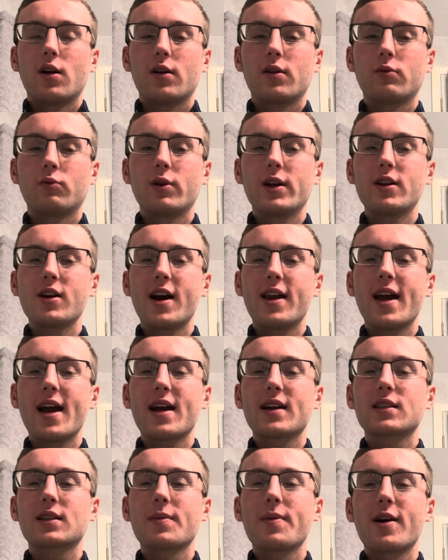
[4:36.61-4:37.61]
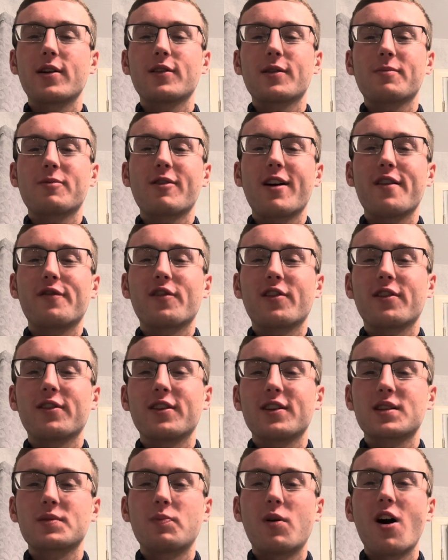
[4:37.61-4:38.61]
we got to ask about your brother and
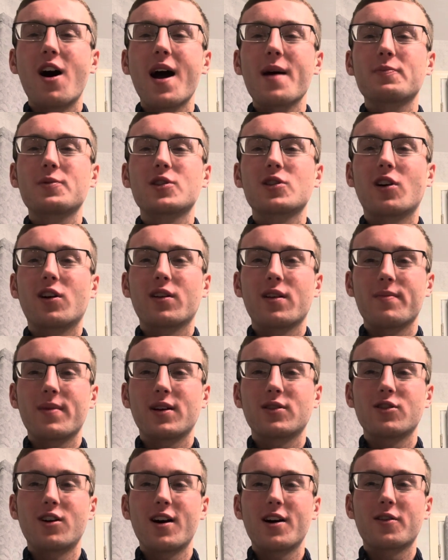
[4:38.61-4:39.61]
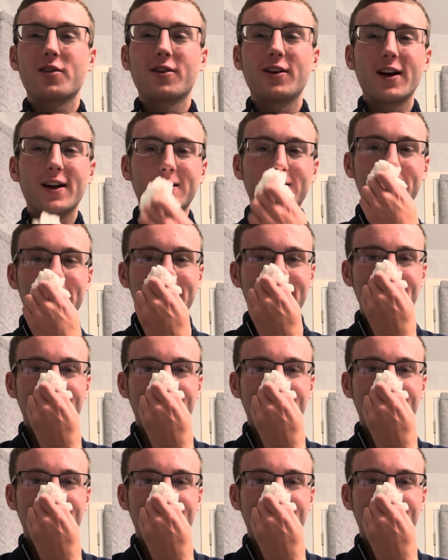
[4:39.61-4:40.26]
this pop star that my daughter likes.